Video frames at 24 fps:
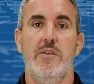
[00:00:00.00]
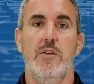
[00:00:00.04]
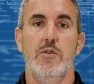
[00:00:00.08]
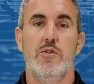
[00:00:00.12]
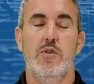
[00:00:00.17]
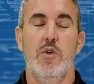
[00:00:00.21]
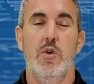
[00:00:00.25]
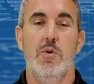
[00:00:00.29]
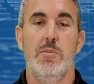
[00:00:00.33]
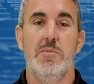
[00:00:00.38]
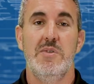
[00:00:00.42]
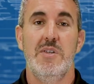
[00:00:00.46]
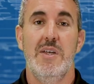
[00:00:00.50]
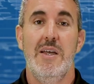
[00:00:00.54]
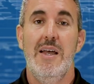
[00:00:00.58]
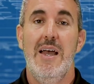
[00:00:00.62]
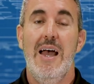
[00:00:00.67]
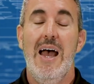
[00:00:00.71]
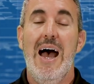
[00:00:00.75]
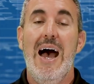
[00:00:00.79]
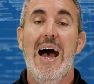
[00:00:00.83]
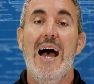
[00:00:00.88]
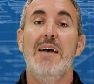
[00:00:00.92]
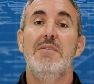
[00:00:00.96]
those homes.
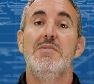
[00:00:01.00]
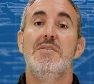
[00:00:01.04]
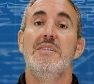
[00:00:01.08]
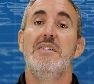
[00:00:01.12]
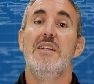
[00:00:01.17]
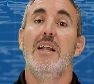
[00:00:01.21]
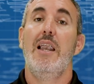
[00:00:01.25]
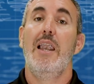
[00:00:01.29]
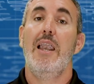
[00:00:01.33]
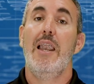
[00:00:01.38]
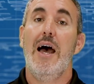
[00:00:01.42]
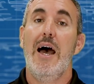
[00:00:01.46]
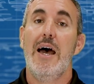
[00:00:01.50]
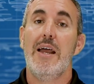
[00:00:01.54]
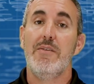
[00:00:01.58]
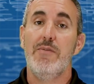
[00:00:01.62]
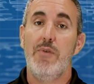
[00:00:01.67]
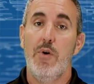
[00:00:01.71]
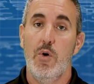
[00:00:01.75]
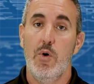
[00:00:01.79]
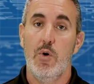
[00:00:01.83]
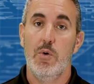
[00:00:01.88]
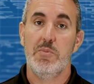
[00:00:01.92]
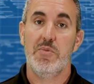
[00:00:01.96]
I've seen a lot of
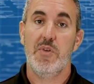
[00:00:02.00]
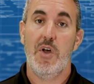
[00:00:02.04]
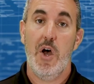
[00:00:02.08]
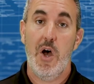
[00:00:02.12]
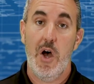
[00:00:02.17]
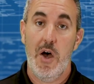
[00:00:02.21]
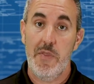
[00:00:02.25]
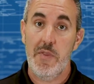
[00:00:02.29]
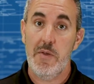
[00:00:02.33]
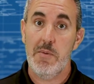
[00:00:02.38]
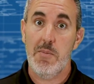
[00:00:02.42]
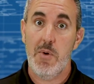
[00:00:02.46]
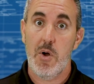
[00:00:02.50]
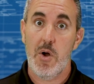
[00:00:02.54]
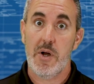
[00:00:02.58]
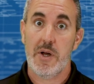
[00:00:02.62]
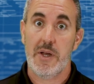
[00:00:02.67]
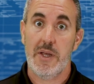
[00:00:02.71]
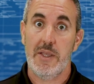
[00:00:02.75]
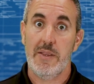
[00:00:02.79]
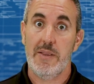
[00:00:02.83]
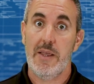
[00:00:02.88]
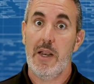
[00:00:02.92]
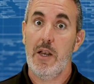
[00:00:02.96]
homes on the
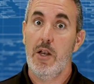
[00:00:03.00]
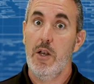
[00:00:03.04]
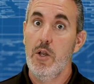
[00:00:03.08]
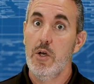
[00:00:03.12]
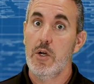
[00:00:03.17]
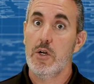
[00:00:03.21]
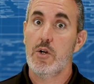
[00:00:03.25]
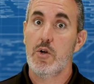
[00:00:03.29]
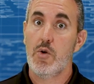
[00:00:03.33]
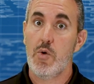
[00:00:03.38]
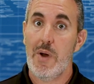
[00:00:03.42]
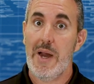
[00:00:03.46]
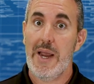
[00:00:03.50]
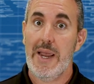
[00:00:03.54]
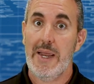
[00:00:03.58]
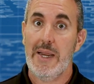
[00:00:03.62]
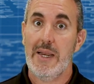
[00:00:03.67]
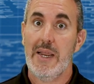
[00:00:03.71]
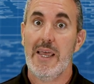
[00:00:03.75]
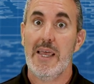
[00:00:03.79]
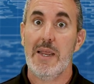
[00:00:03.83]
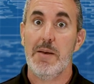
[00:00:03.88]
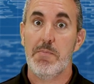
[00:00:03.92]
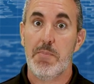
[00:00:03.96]
market that look great
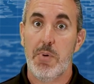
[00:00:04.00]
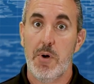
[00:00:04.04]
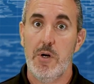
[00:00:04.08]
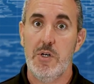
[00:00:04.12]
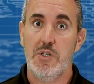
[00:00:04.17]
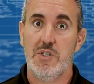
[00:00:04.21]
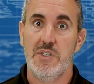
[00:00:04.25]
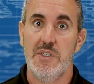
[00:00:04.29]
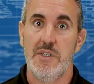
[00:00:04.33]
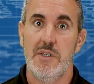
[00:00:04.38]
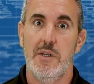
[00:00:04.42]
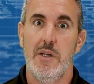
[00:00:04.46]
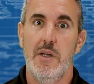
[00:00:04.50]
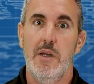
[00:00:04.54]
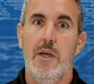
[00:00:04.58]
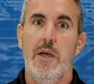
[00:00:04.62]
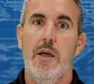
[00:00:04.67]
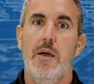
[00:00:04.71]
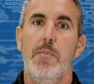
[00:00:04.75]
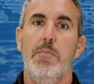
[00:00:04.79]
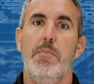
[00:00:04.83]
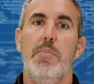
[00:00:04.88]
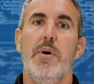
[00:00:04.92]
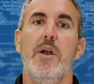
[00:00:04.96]
in person,
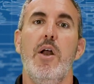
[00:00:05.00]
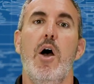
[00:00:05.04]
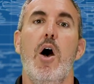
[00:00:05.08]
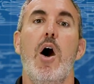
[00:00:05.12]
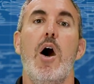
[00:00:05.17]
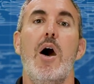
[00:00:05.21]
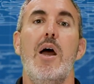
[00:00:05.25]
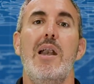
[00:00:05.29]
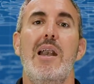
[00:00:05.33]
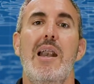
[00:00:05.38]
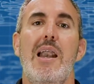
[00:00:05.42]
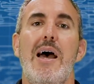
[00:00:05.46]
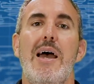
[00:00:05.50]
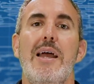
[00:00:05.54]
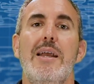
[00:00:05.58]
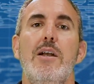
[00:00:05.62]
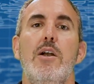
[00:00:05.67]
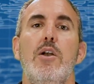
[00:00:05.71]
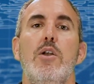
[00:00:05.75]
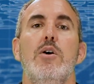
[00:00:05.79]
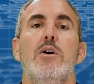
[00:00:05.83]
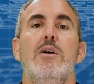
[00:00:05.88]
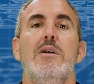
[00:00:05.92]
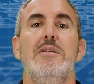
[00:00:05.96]
but
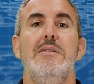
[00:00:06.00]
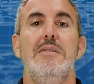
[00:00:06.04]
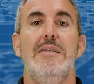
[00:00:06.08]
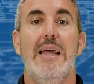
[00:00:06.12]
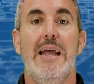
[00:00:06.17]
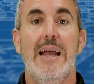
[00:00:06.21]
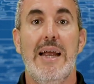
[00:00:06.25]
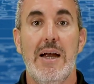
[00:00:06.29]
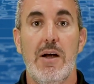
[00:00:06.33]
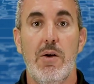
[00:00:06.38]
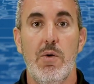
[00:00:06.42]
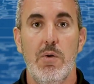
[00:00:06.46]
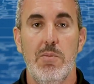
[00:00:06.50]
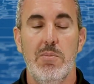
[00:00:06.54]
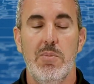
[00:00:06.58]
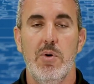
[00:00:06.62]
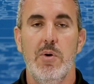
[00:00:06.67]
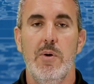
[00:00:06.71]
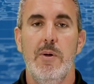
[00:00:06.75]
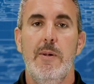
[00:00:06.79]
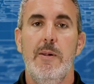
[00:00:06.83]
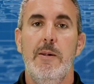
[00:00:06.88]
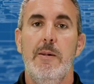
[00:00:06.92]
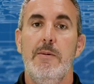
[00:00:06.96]
online look terrible.
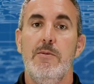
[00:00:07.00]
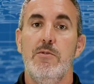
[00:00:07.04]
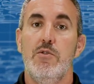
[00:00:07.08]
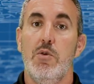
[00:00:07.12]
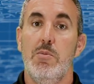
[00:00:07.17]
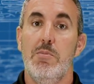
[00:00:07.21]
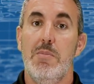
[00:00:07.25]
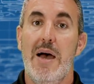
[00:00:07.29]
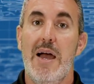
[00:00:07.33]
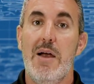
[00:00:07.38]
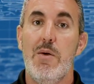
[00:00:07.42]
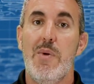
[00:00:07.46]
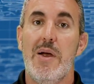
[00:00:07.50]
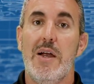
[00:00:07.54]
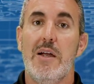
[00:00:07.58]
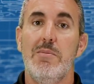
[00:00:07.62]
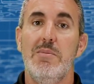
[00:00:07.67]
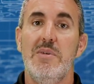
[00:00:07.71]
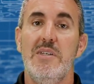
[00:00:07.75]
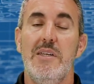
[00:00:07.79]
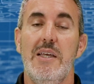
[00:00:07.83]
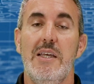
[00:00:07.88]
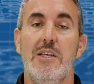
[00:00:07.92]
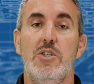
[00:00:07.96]
So my
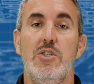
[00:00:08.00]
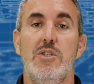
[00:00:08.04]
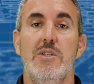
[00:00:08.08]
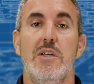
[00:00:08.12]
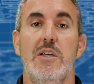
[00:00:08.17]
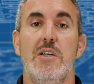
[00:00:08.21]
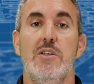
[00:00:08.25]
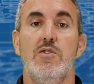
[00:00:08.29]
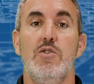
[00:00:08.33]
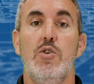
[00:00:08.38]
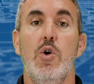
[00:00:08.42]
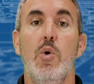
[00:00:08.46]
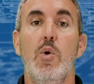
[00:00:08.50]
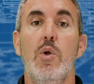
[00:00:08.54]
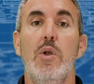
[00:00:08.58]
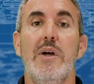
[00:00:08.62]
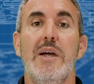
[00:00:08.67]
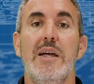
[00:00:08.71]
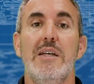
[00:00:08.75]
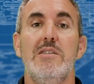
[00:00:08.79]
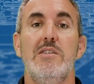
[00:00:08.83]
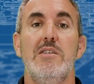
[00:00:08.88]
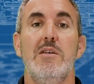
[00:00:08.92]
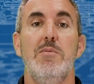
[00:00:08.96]
recommendation is go
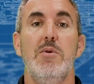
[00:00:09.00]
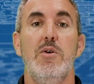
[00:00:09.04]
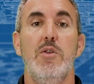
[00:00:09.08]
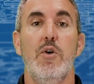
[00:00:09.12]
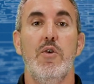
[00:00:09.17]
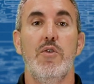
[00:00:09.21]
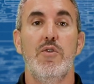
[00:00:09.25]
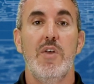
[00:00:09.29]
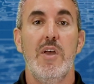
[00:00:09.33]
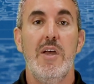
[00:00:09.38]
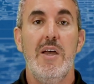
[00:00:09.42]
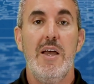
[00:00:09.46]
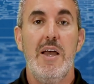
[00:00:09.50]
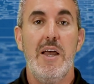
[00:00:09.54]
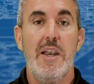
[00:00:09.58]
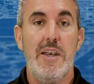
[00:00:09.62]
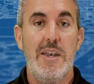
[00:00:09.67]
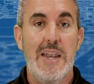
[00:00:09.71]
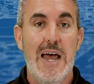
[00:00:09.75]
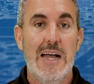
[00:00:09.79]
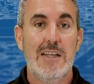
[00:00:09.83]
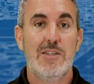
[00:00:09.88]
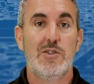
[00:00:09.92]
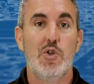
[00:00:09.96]
look at some of those
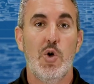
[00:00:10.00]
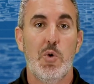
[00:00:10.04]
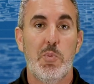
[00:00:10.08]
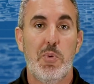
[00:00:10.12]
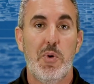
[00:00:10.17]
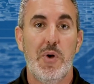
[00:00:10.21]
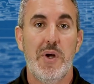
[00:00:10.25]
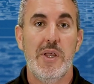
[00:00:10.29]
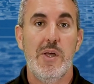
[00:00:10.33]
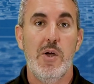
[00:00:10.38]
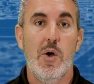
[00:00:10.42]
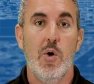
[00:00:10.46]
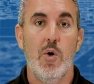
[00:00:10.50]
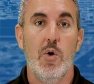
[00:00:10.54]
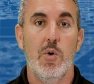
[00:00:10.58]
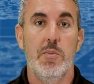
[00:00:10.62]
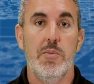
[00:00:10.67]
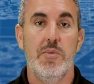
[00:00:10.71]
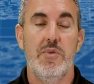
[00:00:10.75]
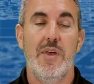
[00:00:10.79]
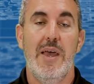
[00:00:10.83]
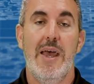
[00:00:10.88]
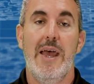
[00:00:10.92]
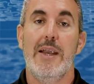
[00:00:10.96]
not so pretty
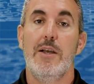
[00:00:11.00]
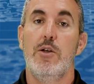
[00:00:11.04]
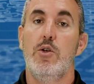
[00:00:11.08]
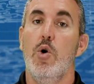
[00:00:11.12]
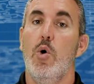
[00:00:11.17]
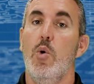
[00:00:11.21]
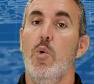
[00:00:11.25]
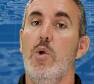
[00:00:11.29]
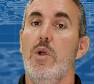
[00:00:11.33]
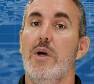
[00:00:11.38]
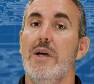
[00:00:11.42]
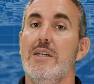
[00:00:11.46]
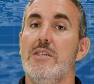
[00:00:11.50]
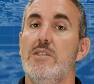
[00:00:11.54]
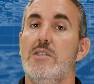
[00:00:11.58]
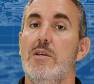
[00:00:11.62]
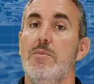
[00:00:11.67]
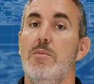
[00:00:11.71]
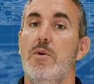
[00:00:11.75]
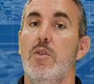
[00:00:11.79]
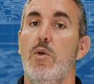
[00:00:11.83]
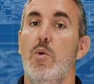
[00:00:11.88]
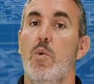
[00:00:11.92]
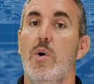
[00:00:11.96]
homes and go look at
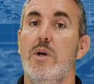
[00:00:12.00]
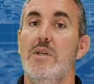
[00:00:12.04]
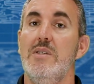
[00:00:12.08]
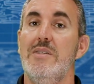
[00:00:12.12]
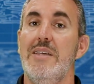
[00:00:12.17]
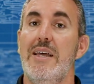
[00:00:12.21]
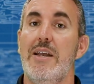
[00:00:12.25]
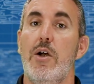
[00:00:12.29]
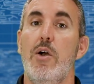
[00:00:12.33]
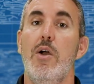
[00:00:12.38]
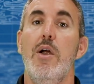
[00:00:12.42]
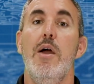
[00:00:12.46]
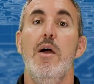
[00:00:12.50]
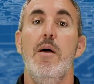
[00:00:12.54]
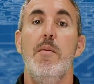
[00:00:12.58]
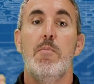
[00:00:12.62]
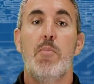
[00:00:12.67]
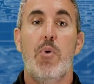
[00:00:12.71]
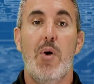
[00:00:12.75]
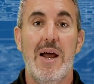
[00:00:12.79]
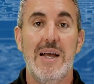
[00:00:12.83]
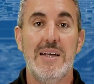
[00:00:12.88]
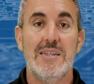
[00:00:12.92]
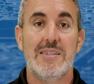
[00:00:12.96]
some of the ones that are
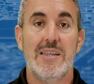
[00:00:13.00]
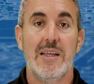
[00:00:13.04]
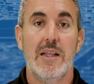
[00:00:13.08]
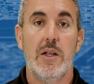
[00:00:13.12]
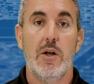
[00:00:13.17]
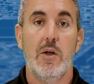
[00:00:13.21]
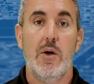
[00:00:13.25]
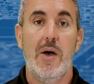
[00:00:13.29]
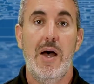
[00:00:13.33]
priced a little